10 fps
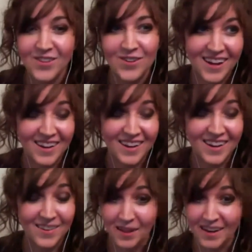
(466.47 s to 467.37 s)
don't think I
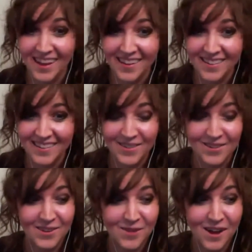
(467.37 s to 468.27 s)
explained that
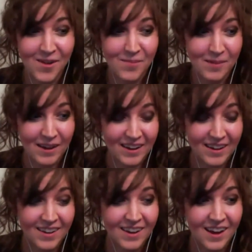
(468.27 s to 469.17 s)
scene really well,
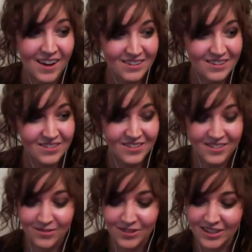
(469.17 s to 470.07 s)
but I
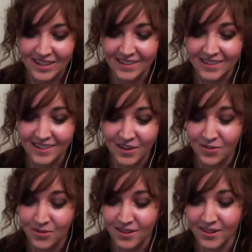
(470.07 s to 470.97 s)
just really
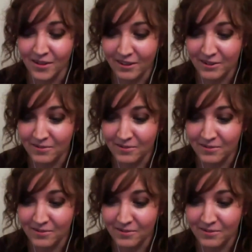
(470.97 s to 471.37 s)
love it.